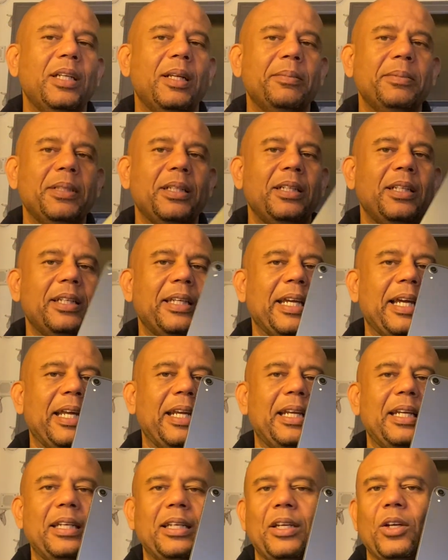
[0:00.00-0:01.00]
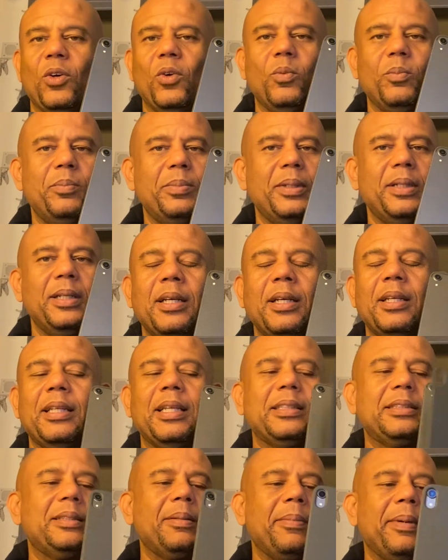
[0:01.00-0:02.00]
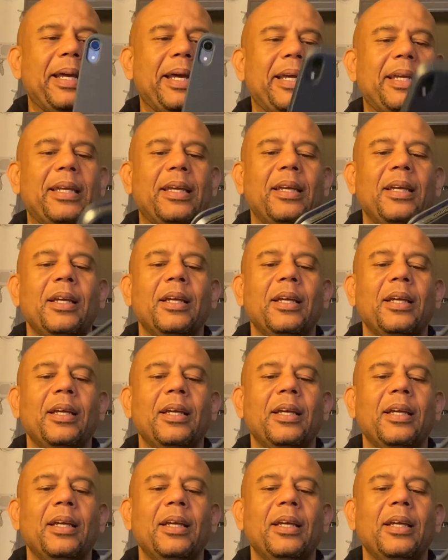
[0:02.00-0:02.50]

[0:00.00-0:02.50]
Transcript: up to look at it. Nope, That's the back.